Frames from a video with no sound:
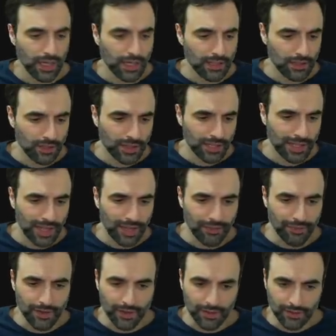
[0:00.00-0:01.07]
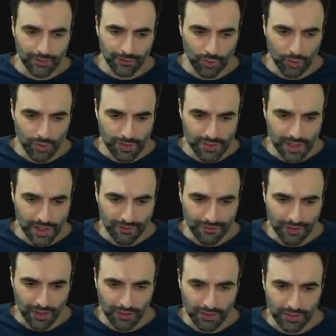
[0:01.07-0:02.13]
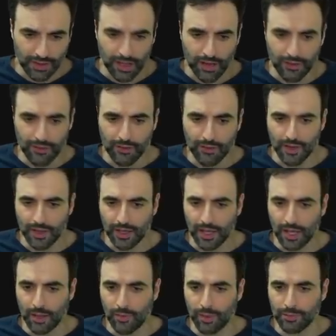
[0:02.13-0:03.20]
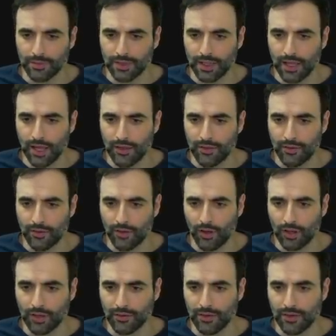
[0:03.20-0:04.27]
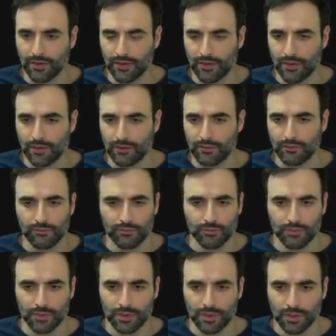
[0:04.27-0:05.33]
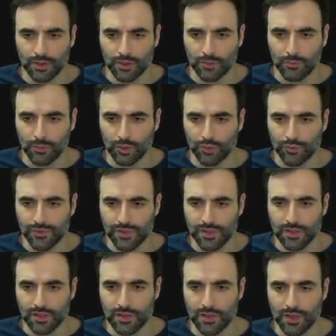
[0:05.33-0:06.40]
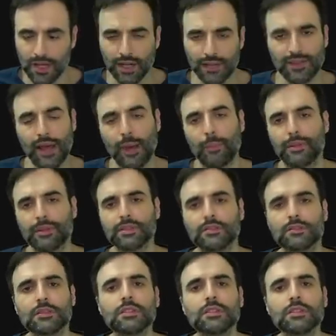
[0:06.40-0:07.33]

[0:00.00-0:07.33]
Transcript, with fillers: And looking at this, of course, they fell together, they came up together, all this, moves that has happened.